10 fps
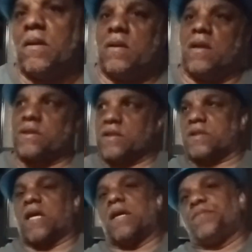This is
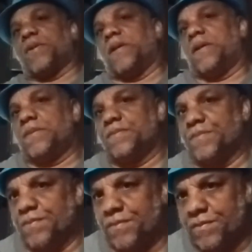KP.
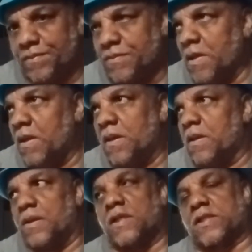
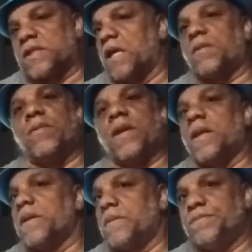the
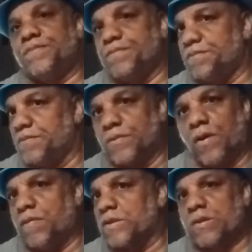sick-witted
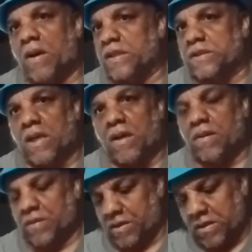Lowell's
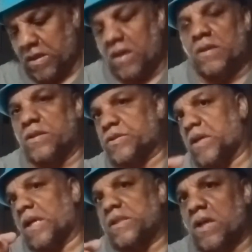watchtower to
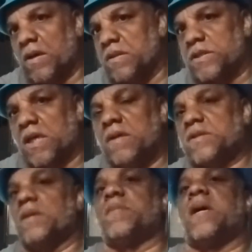try to save
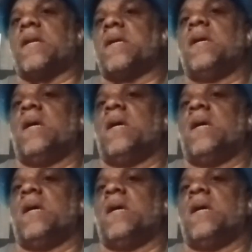somebody